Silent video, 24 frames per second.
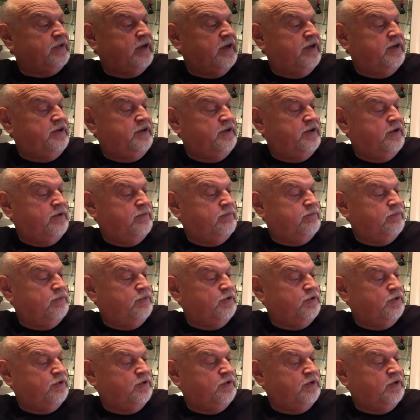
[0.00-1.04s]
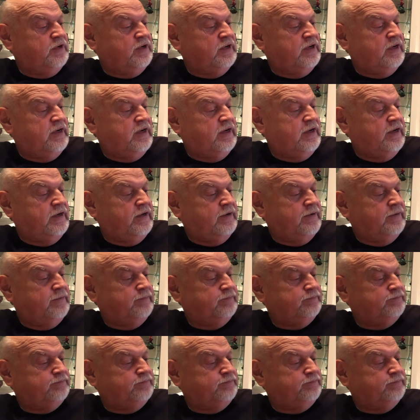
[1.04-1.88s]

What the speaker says: number